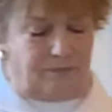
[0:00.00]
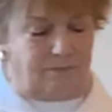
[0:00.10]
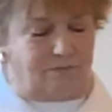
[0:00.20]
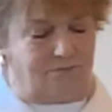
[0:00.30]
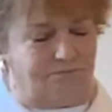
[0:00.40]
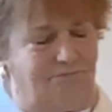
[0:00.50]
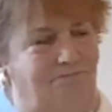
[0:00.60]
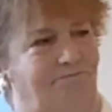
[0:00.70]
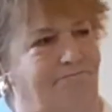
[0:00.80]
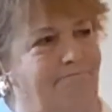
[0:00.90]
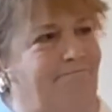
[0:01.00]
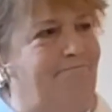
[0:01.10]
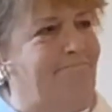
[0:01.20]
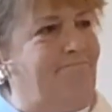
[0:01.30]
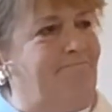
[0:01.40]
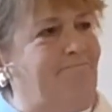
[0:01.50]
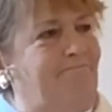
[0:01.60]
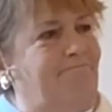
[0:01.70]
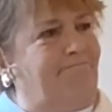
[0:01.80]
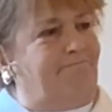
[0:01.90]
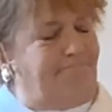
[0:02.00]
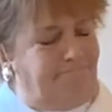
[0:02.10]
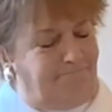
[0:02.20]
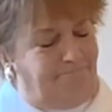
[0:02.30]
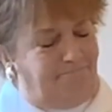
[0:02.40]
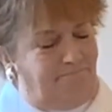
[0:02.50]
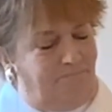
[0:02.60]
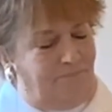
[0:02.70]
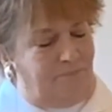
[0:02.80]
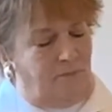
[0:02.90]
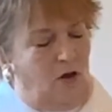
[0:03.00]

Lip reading: No one is speaking in this clip.